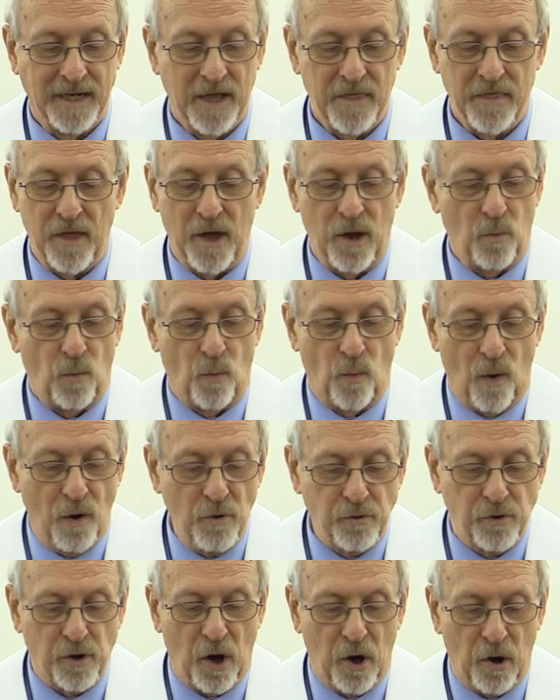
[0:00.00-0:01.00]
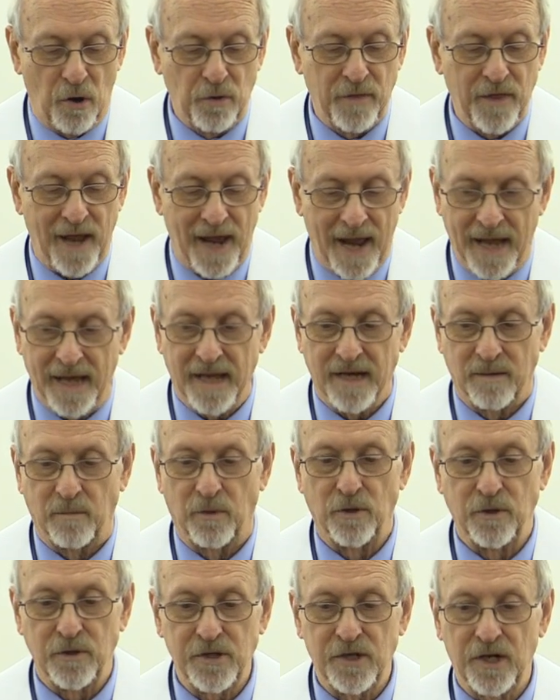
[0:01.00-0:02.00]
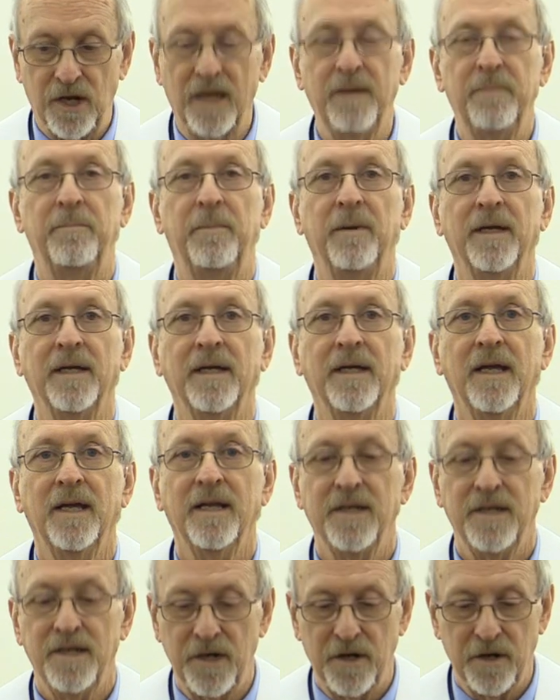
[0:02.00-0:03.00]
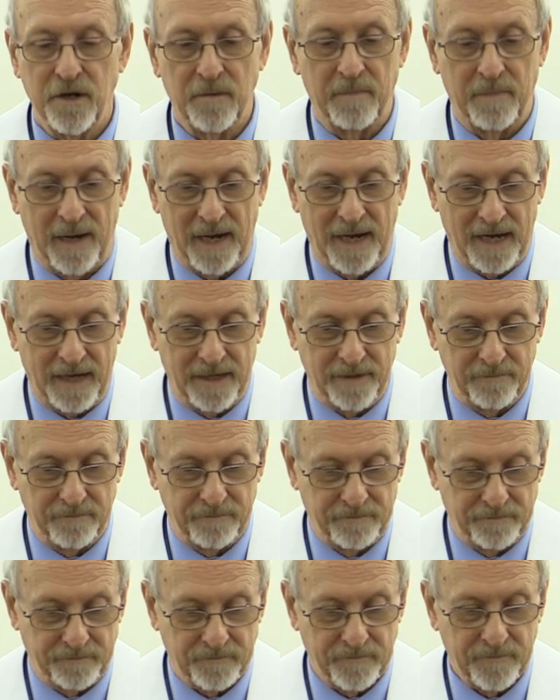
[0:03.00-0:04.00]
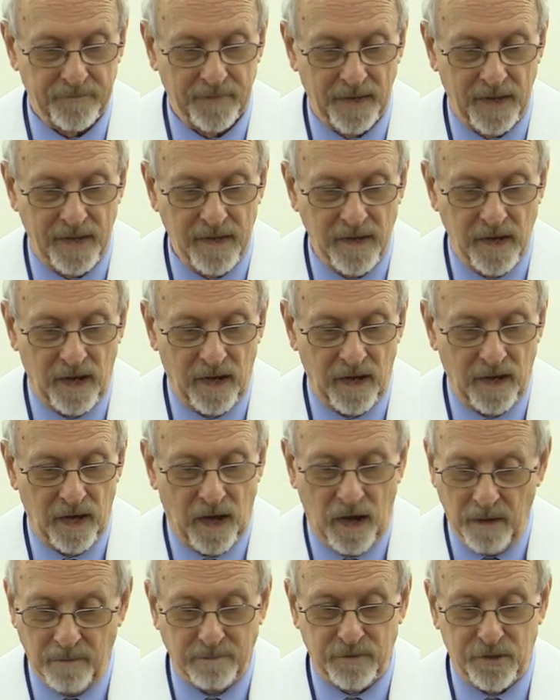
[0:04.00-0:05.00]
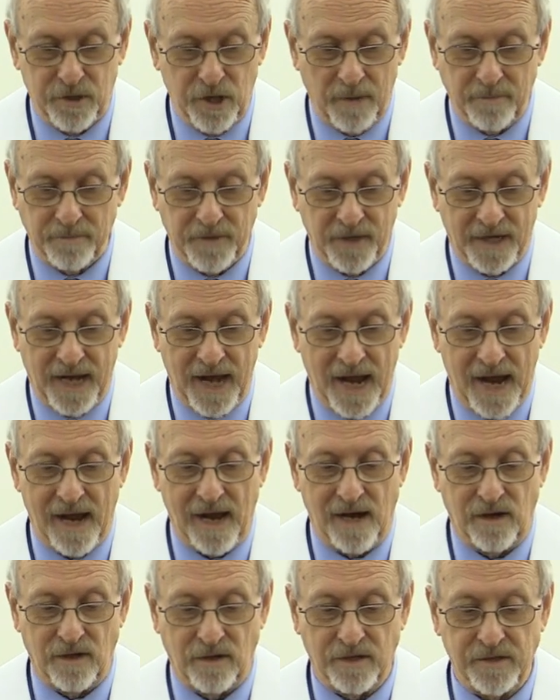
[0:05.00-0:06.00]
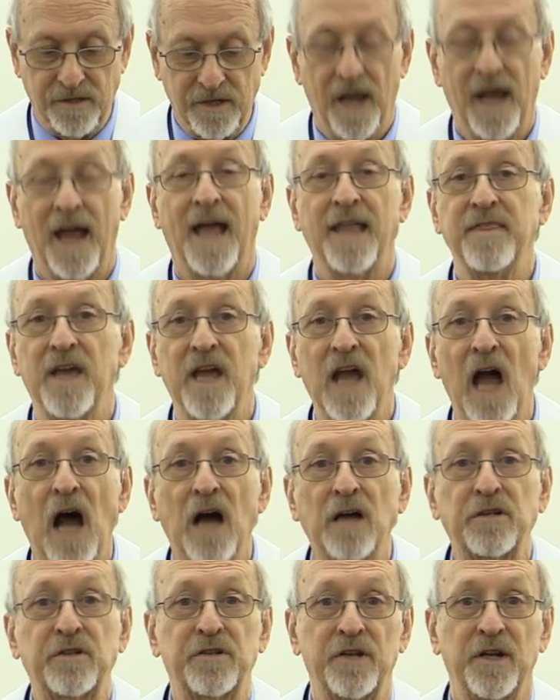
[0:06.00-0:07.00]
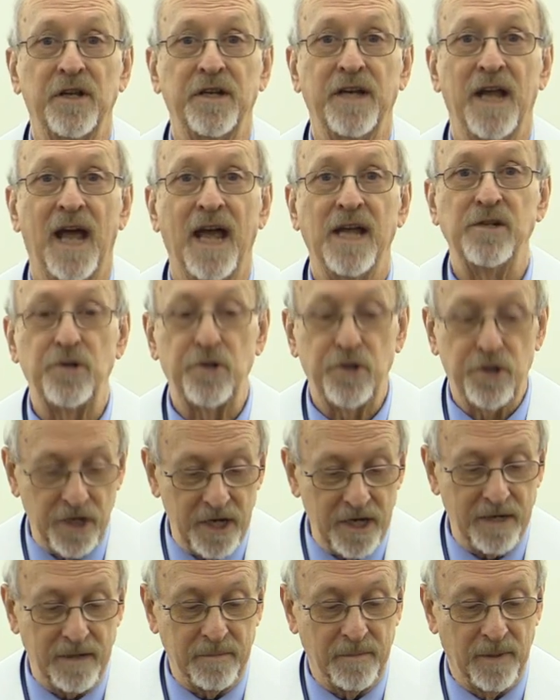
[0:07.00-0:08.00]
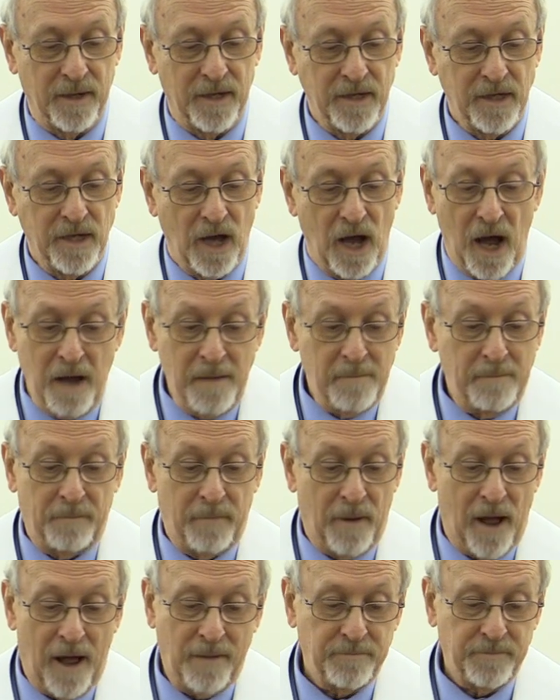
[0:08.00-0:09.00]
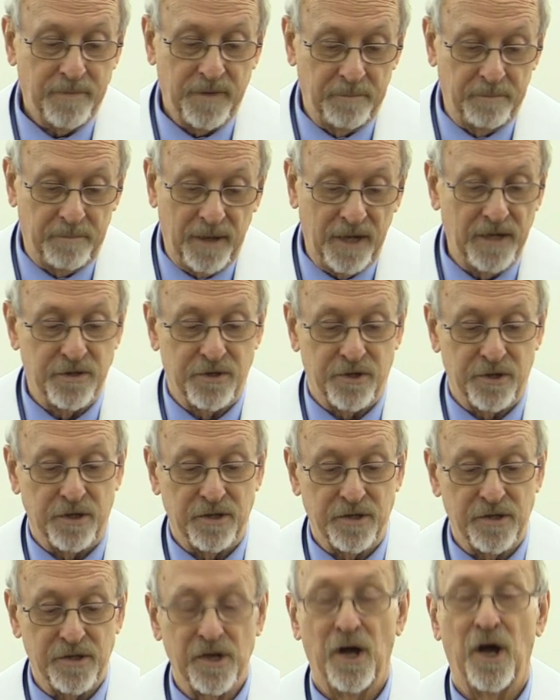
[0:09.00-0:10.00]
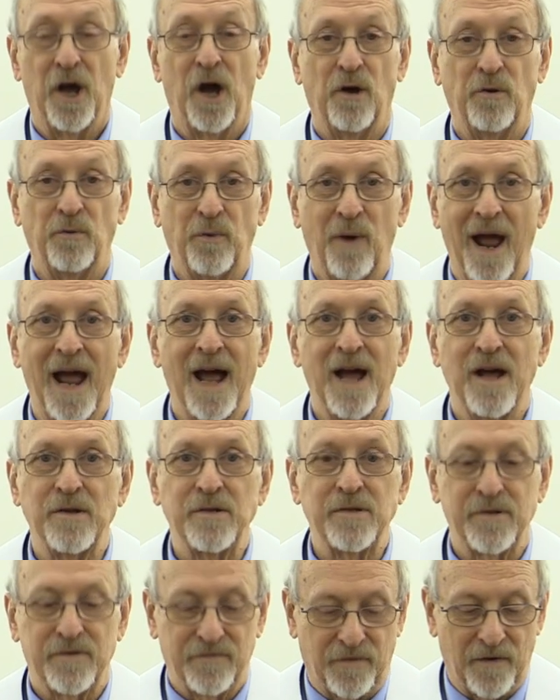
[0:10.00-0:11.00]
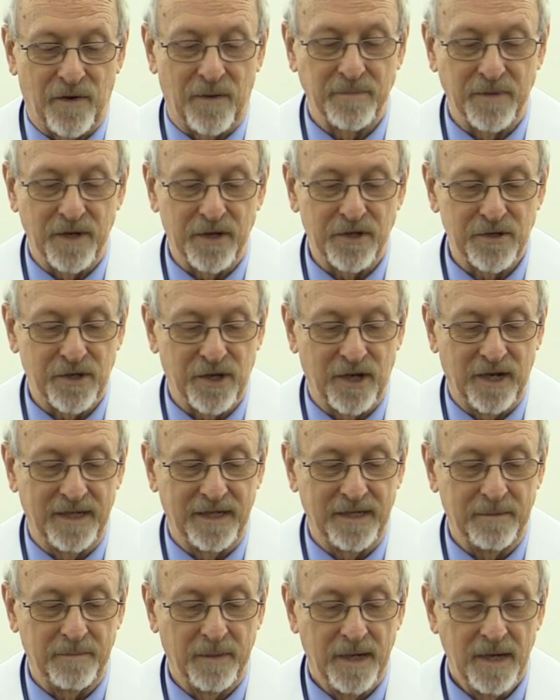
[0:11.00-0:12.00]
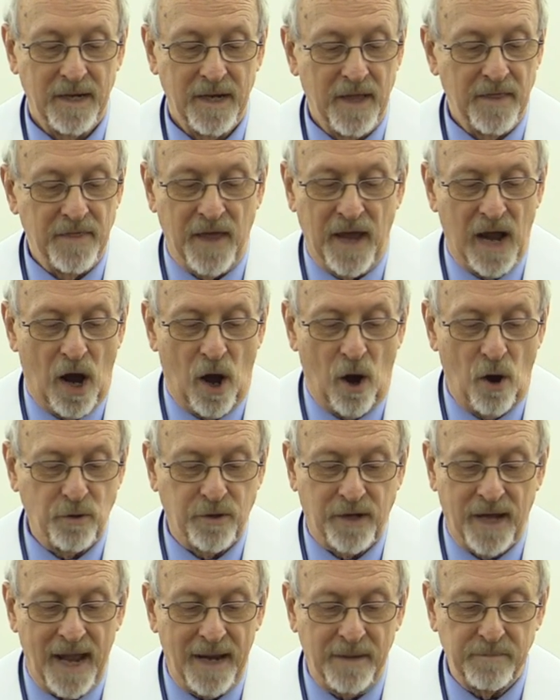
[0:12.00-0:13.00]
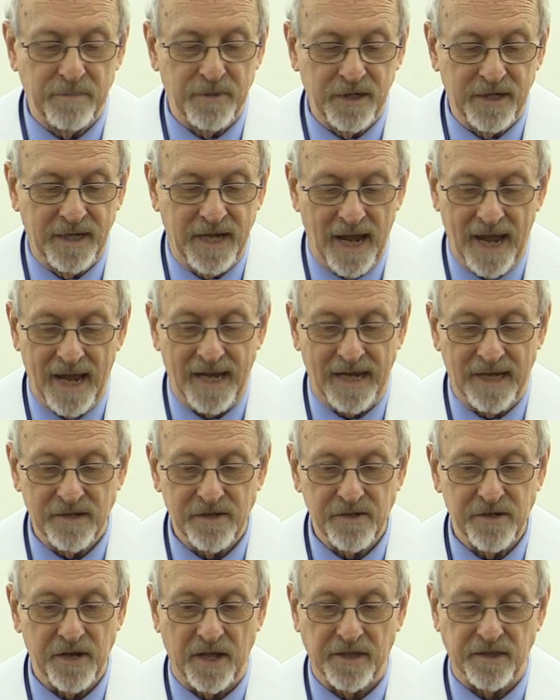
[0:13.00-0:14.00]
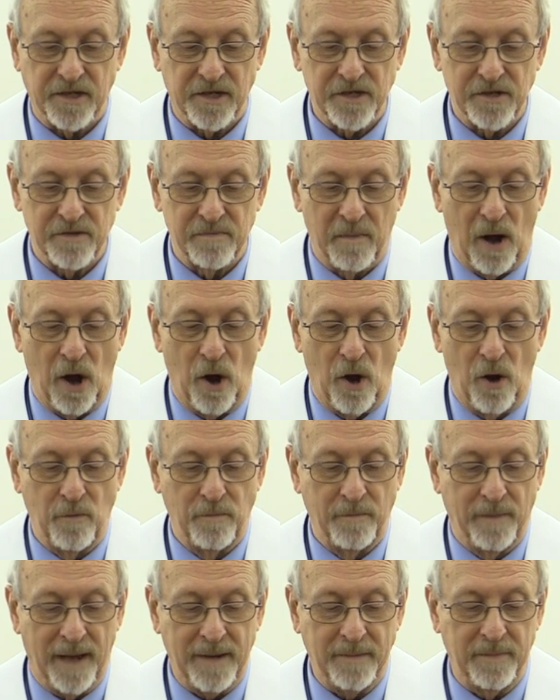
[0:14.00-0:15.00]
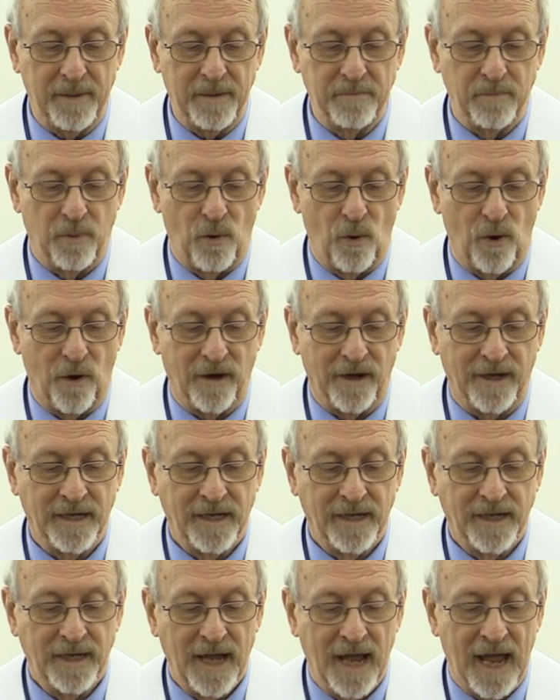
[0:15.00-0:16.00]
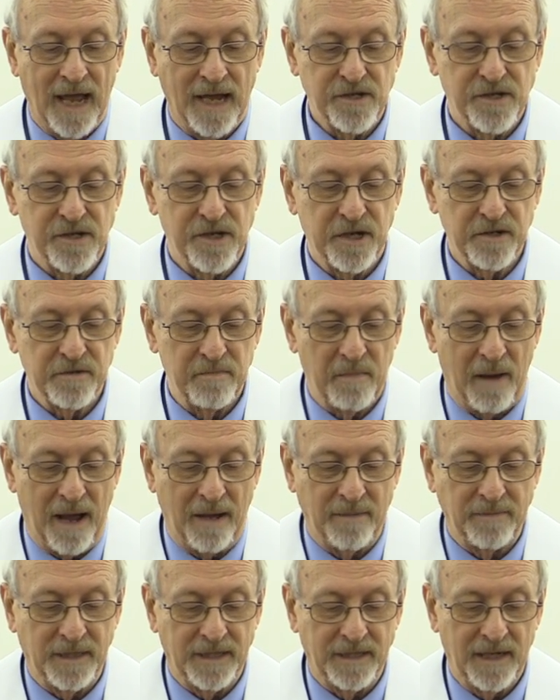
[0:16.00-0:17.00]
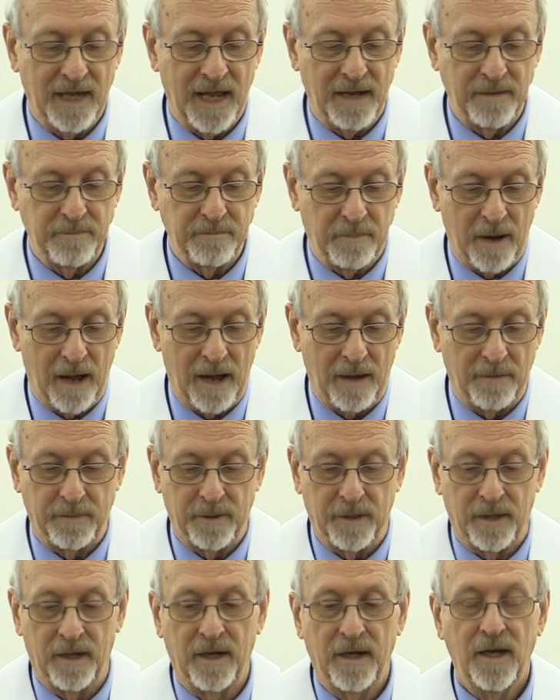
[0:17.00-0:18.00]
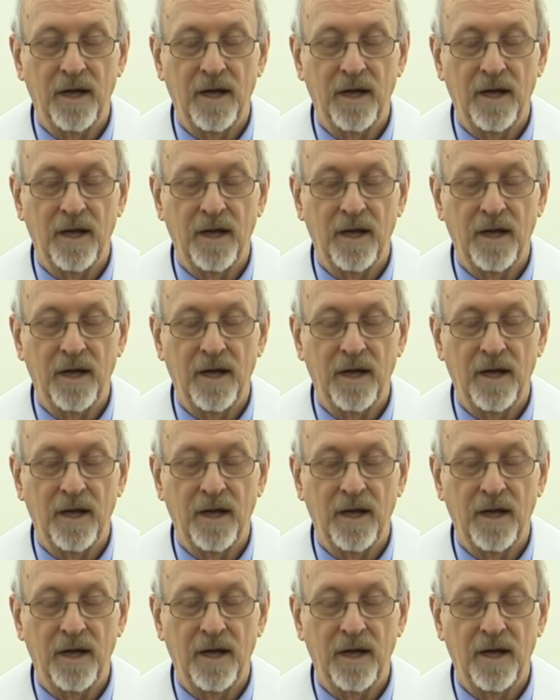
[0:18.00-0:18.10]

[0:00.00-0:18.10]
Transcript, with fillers: that woke all the animals sleeping nearby. Up jumped the cows and the oxen and sheep. Up popped the pigeons, aroused from their sleep. They all came to gaze at the small baby boy as his mama and papa